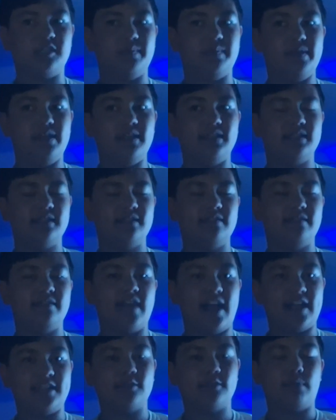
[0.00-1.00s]
speeds,
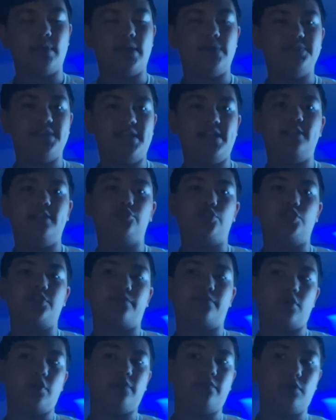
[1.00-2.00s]
fast rate of data
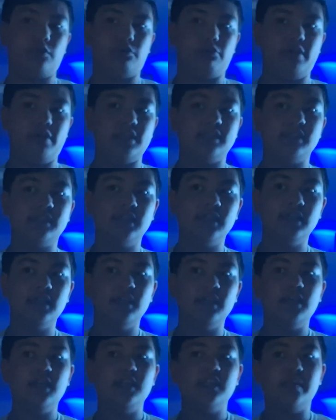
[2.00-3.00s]
transfer over internet.
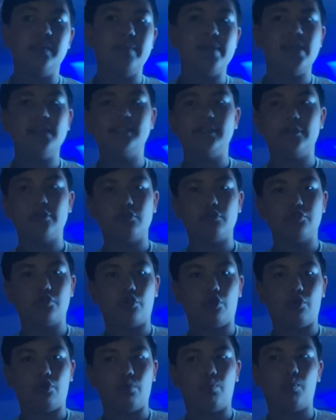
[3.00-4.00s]
The main standards
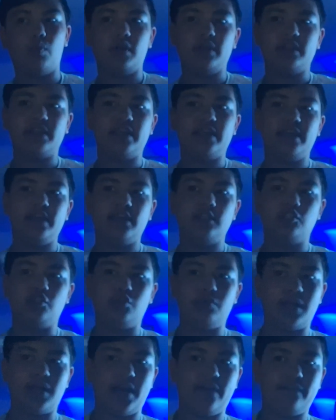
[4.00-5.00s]
are 1 gig,
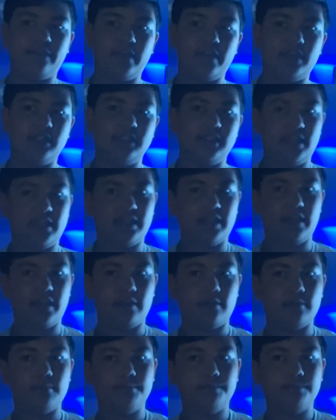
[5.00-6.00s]
2.5 gig, and 10 gig.